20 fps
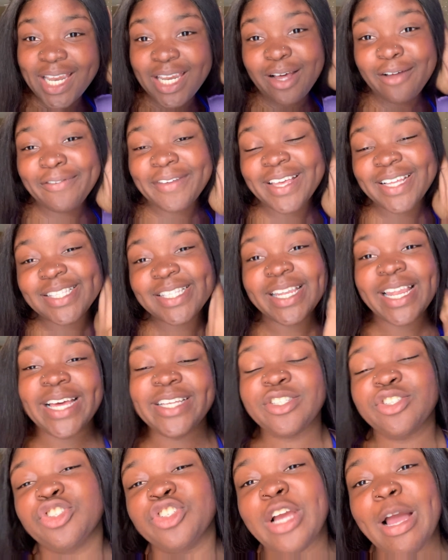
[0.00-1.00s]
don't forget to like,
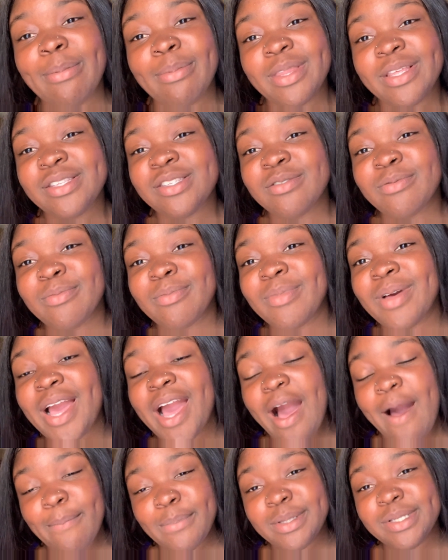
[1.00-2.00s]
subscribe, and leave some
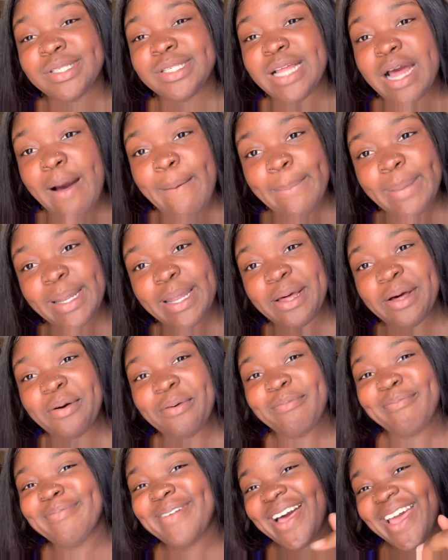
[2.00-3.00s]
comments down
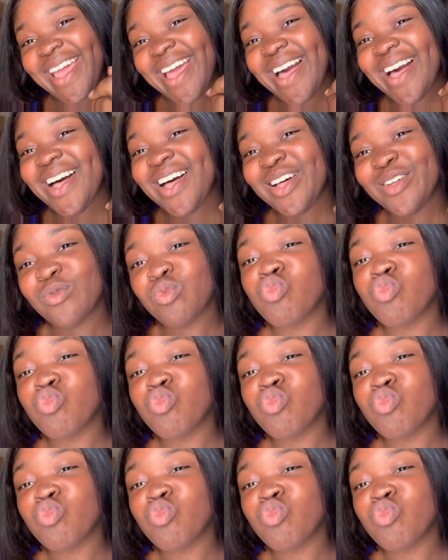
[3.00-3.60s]
below. Bye y'all.